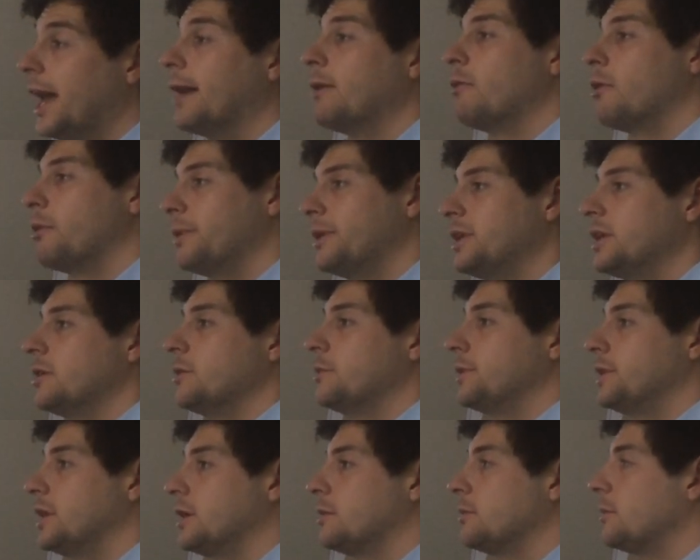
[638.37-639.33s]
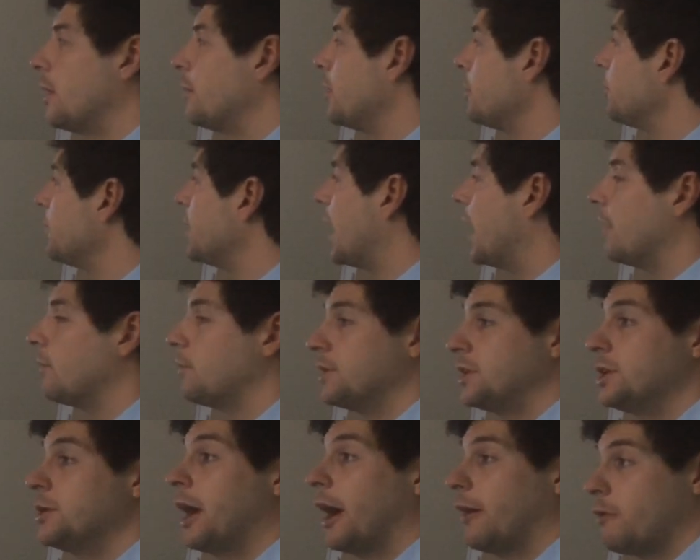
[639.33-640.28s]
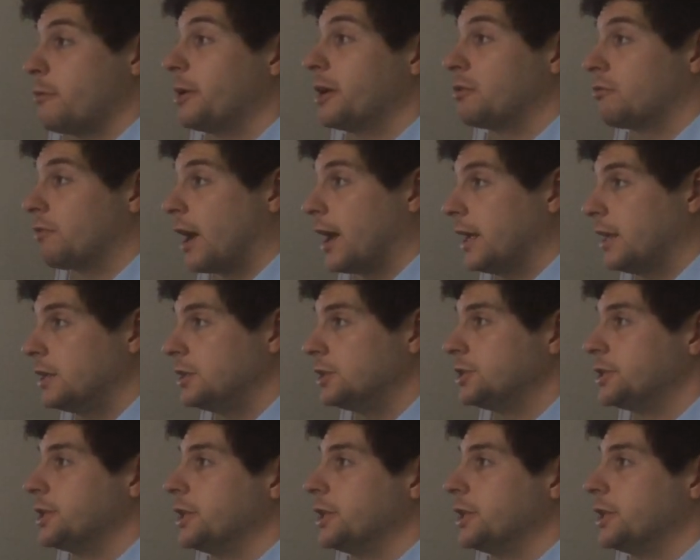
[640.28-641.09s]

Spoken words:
Yeah, well, we do. I mean, we do have a big range.